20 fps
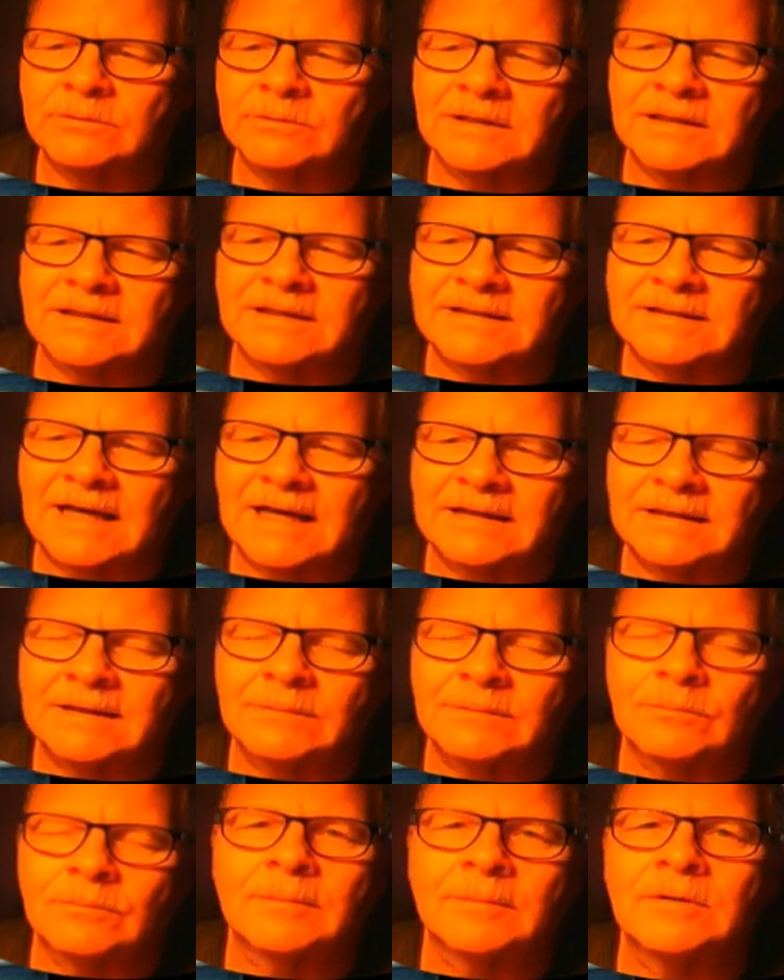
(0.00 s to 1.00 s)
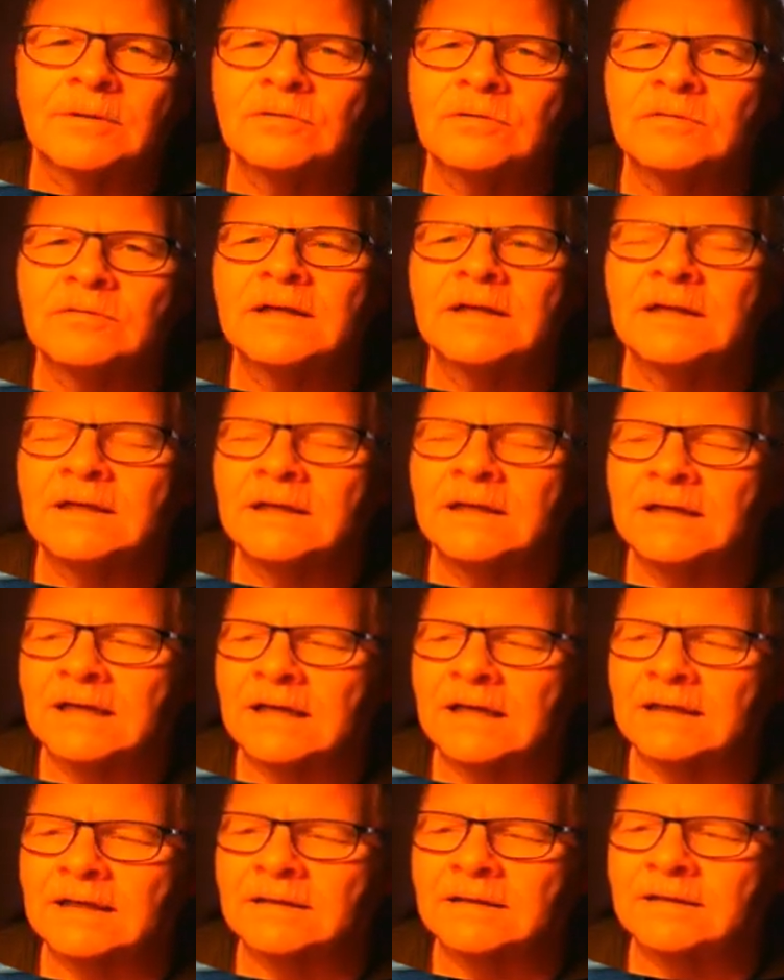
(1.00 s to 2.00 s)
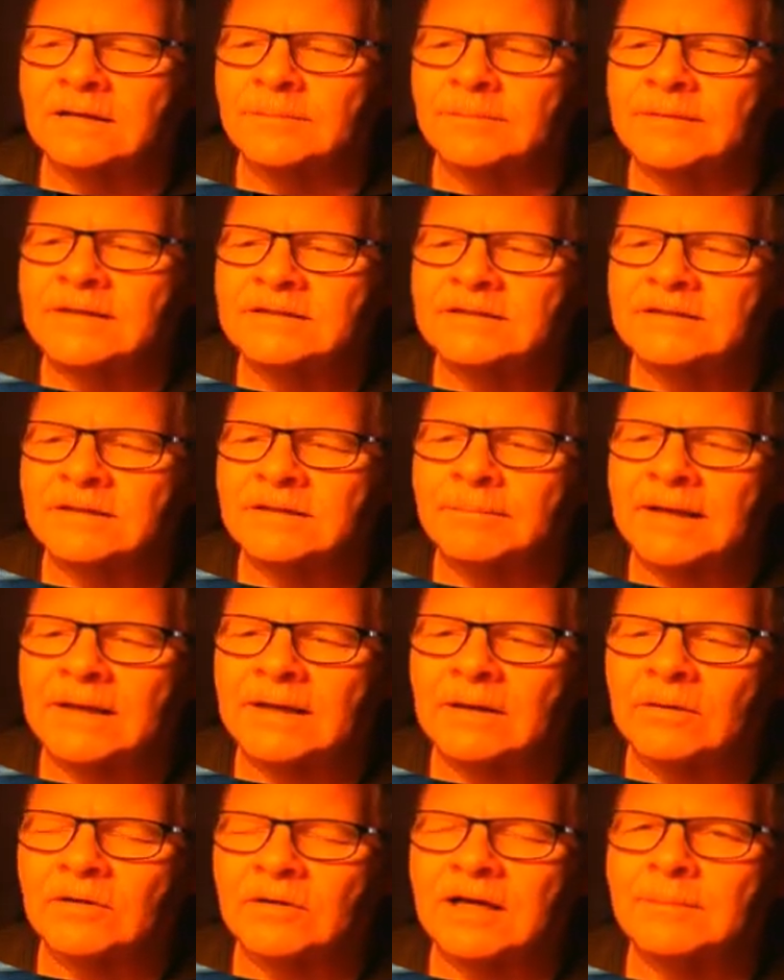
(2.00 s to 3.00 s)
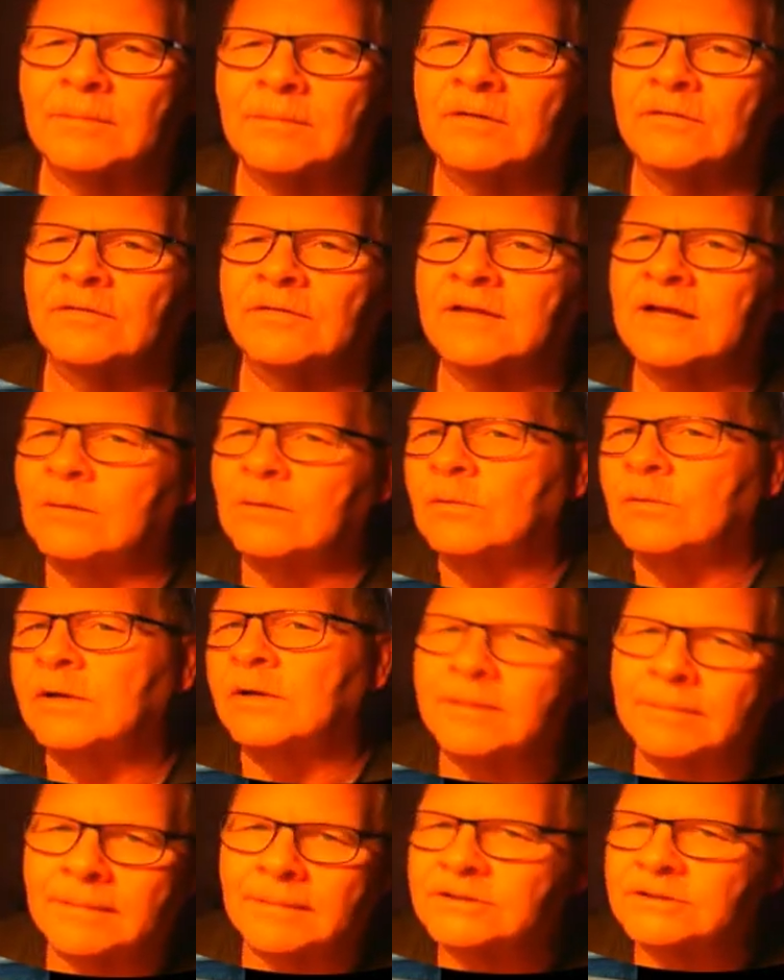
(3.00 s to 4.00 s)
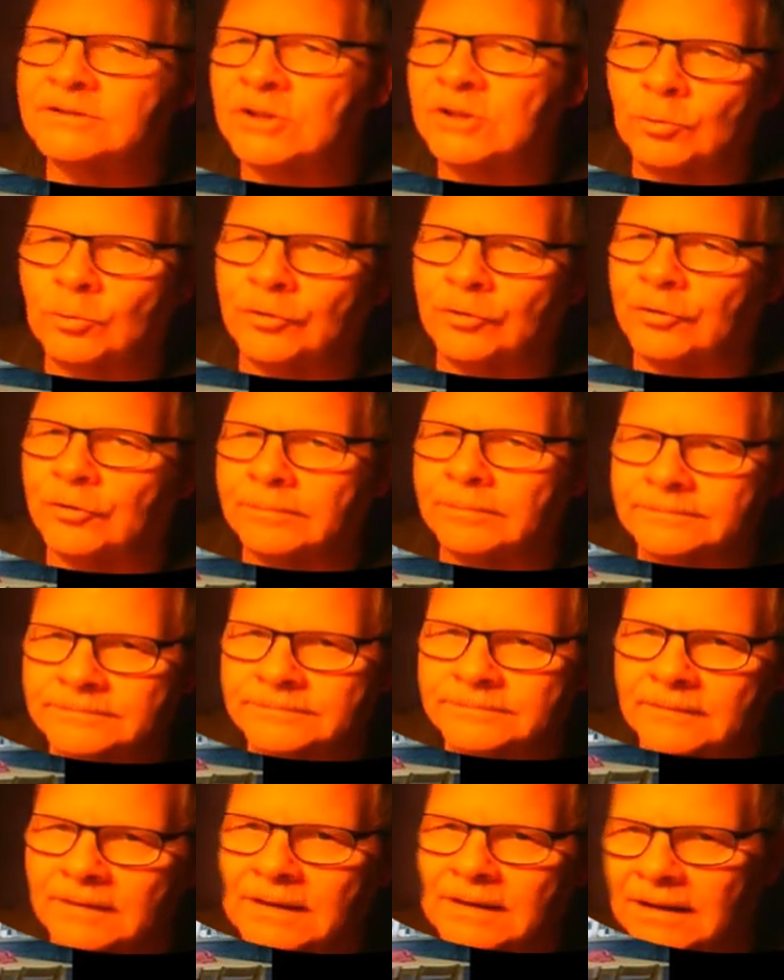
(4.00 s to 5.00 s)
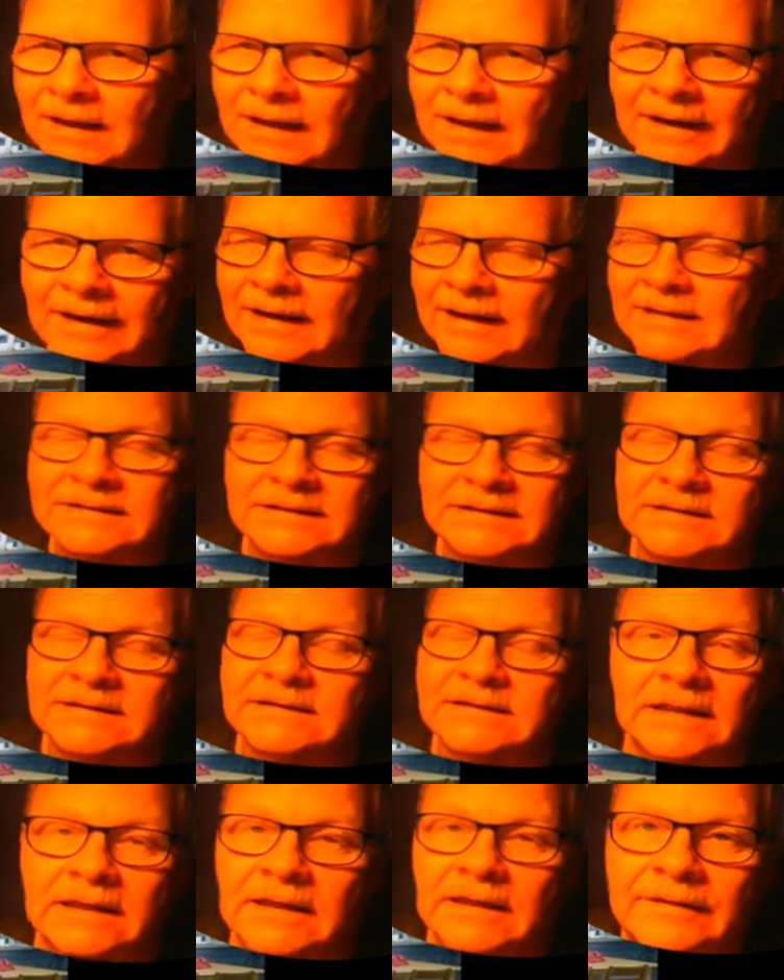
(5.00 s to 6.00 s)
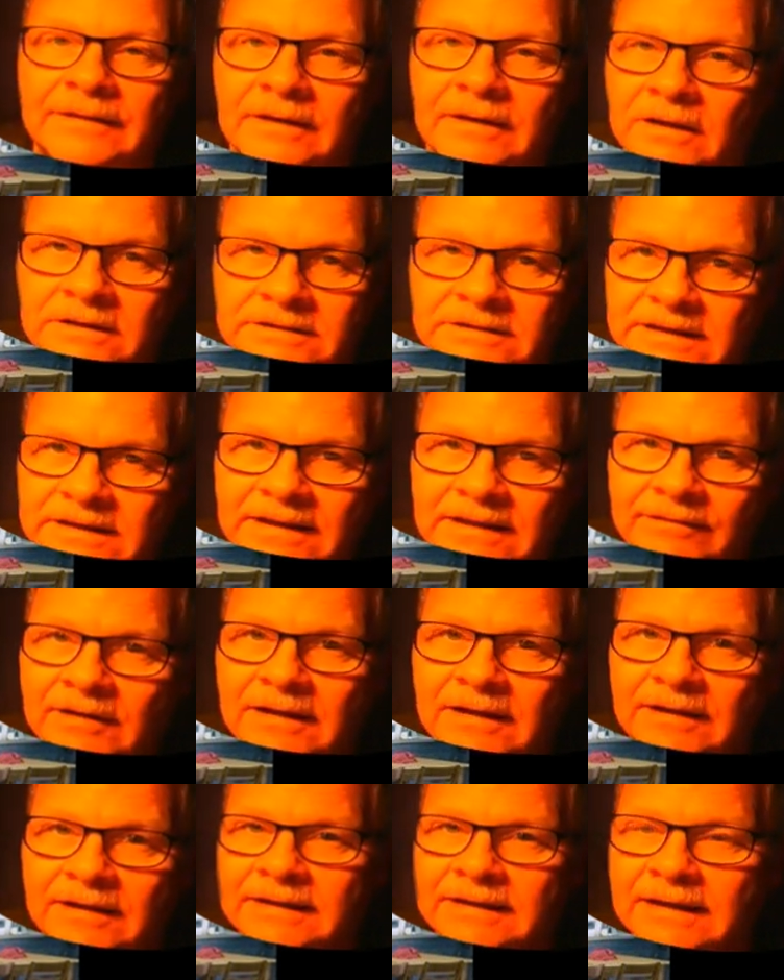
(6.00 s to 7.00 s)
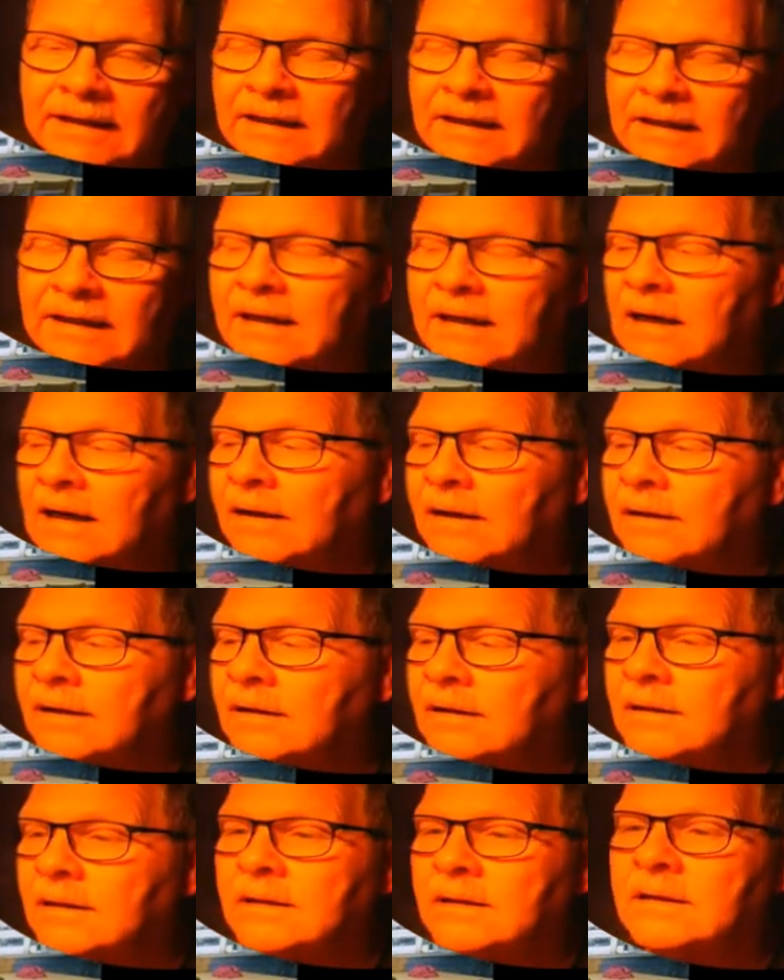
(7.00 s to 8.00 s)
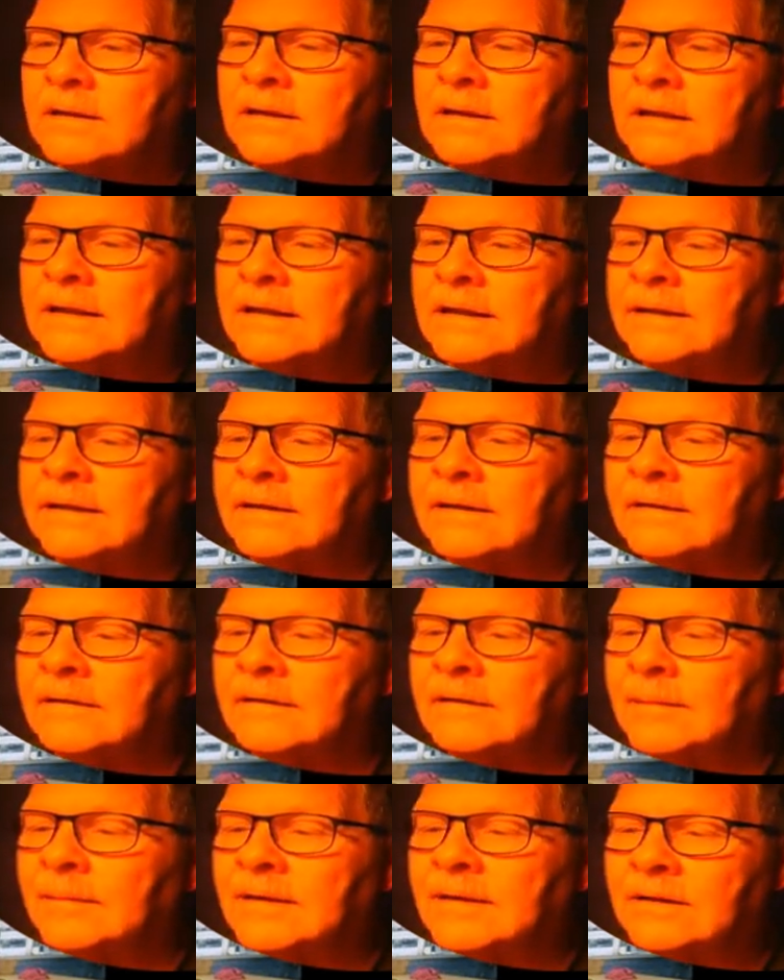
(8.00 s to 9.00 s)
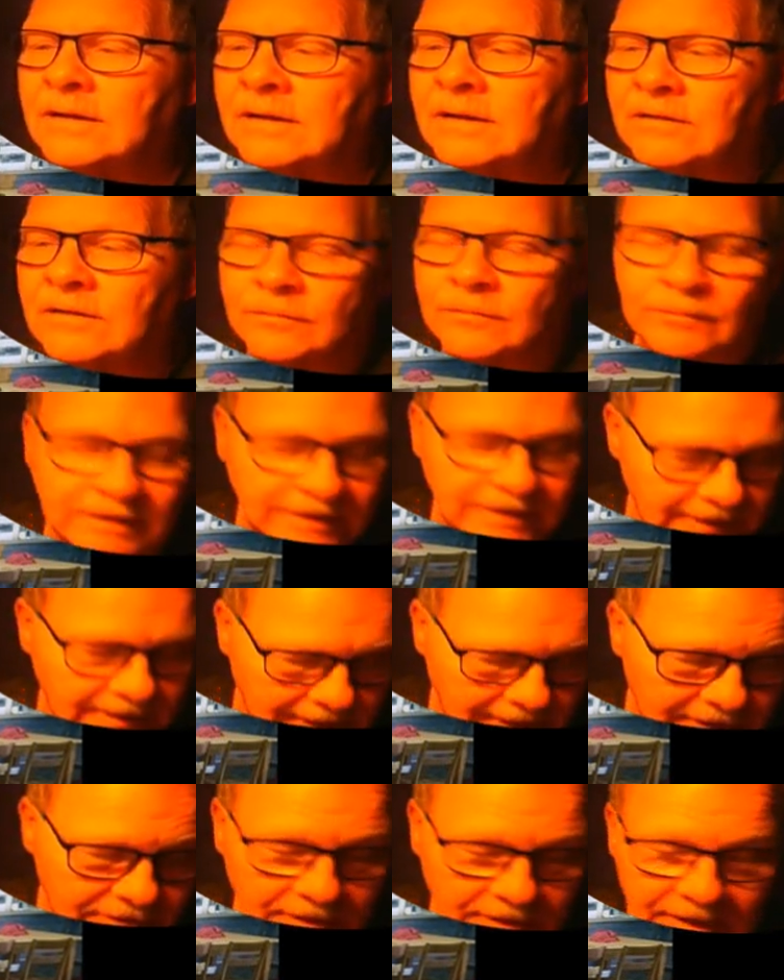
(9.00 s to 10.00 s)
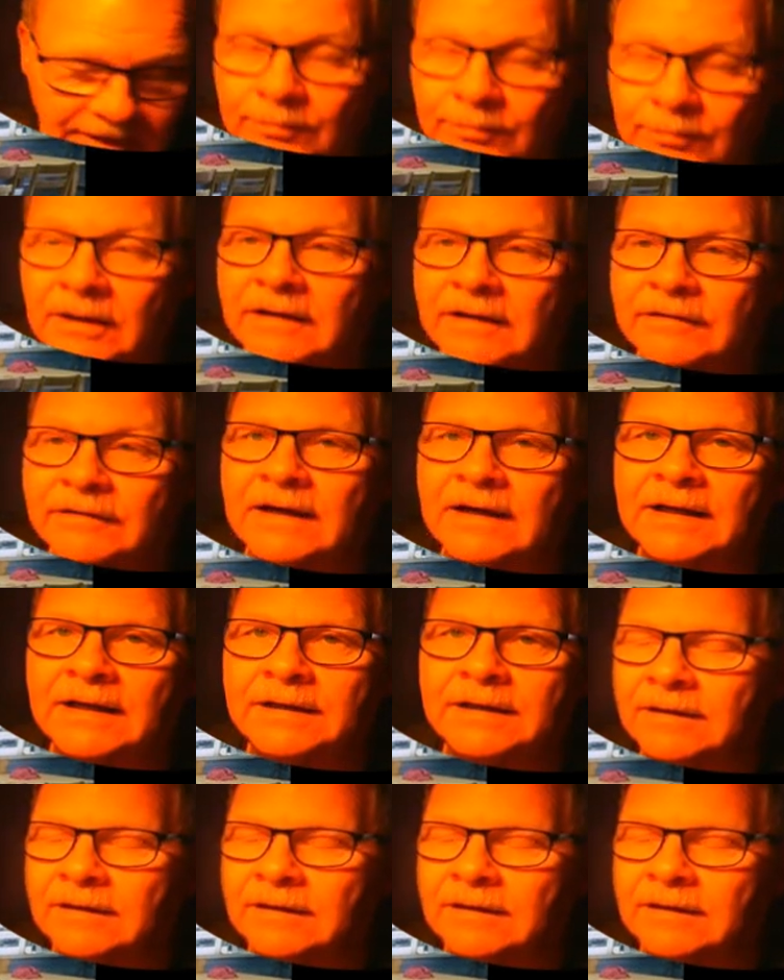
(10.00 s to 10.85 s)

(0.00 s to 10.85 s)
tight and didn't want to move. And a little piece of metal came off of that and went into my shoulder. And I guess it's still in there because I never had it taken out. And I mean, if we did an x-ray, we'd probably find it in there,